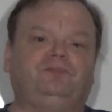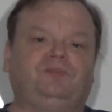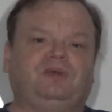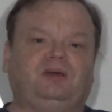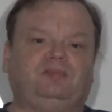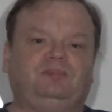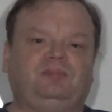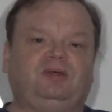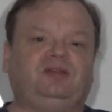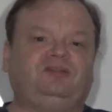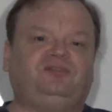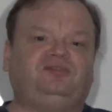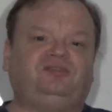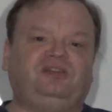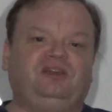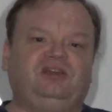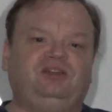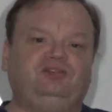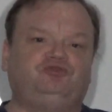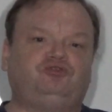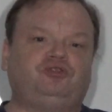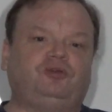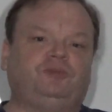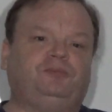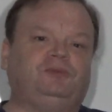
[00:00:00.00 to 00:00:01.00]
I'm not
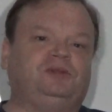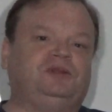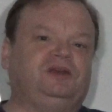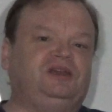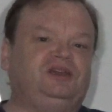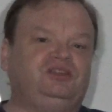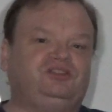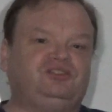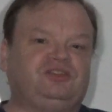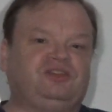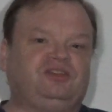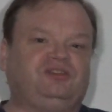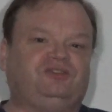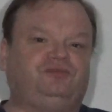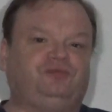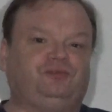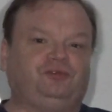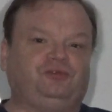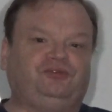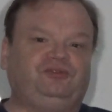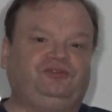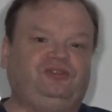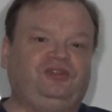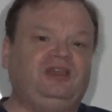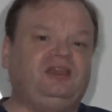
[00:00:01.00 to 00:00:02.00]
saying Triple H has
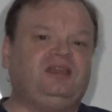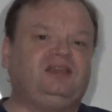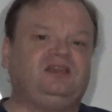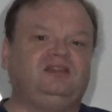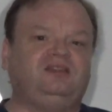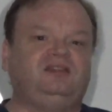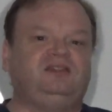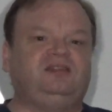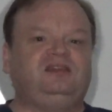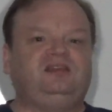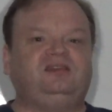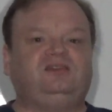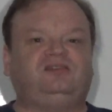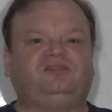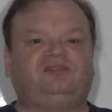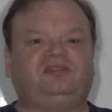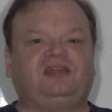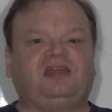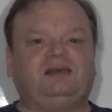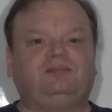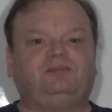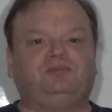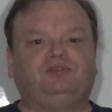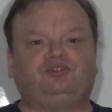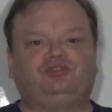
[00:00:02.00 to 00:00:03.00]
forsaken the
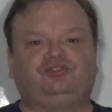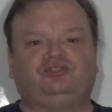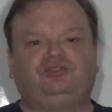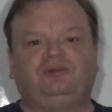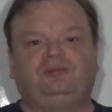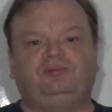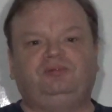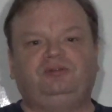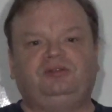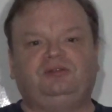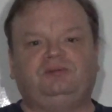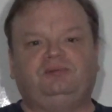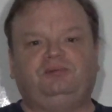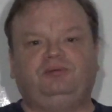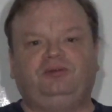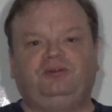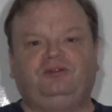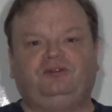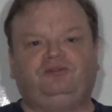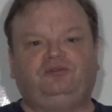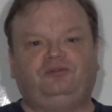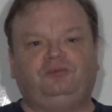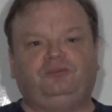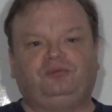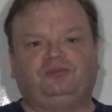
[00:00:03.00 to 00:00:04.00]
established WWE
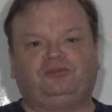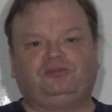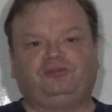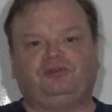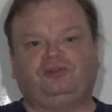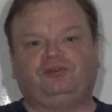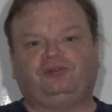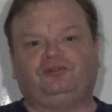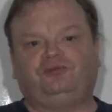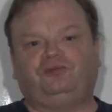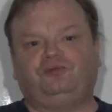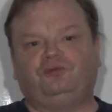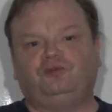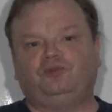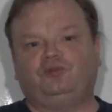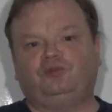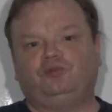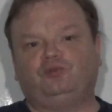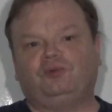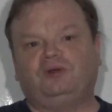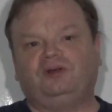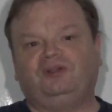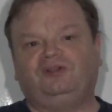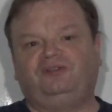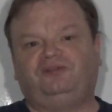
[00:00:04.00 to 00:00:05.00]
superstars for the
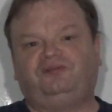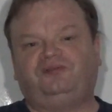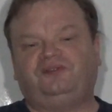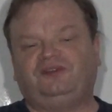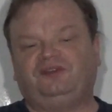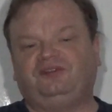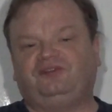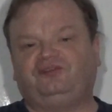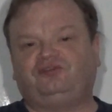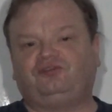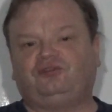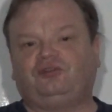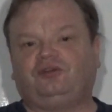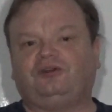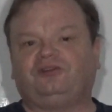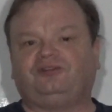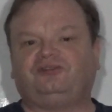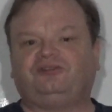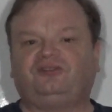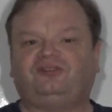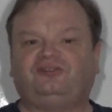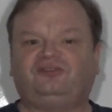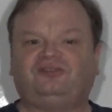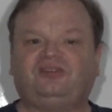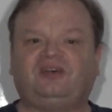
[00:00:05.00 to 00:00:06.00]
ones Vince
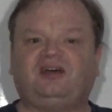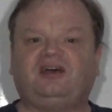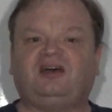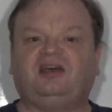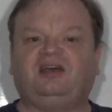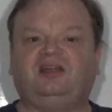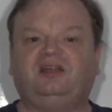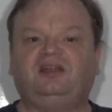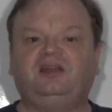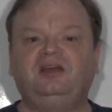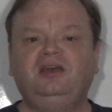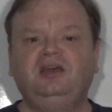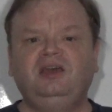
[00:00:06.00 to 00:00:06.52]
tossed aside.